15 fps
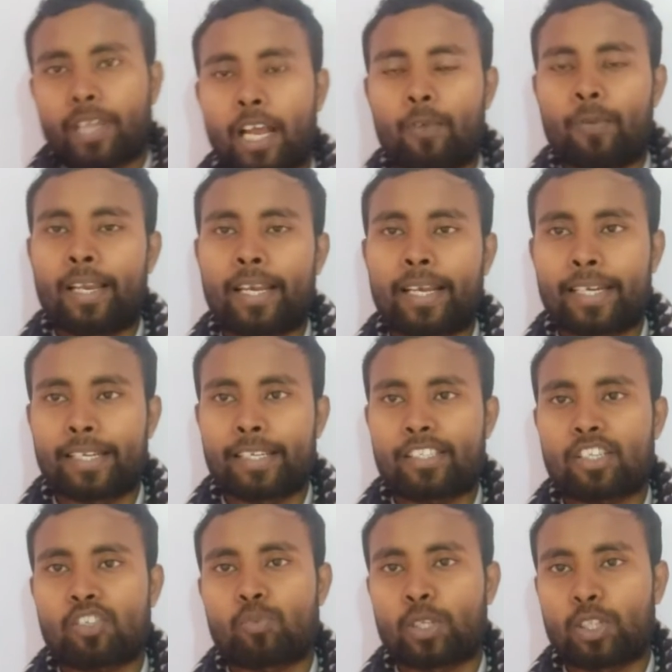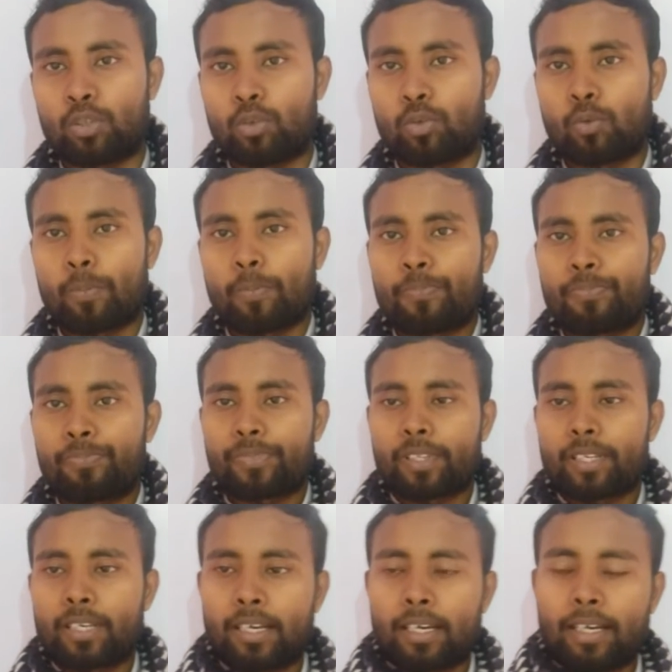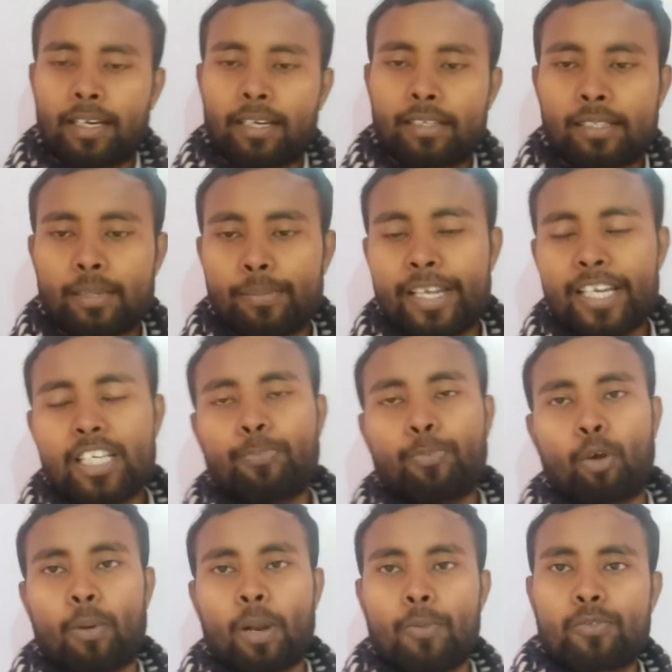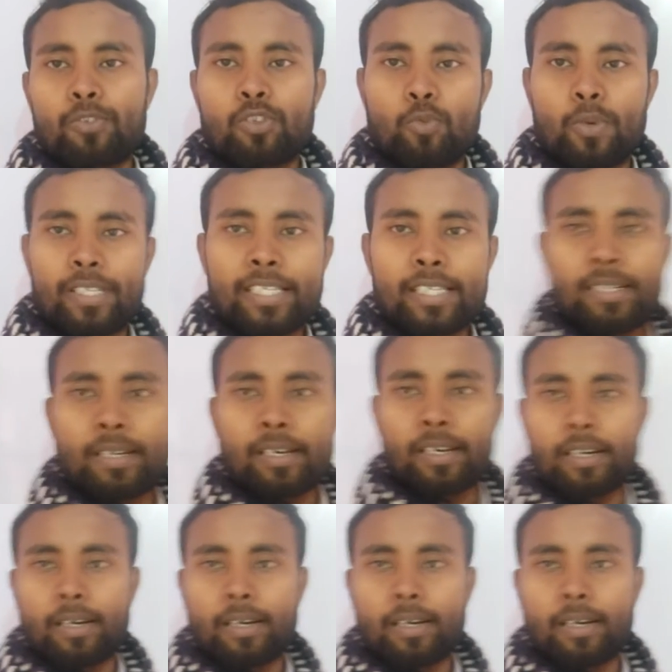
I will again discuss with you some next problems which is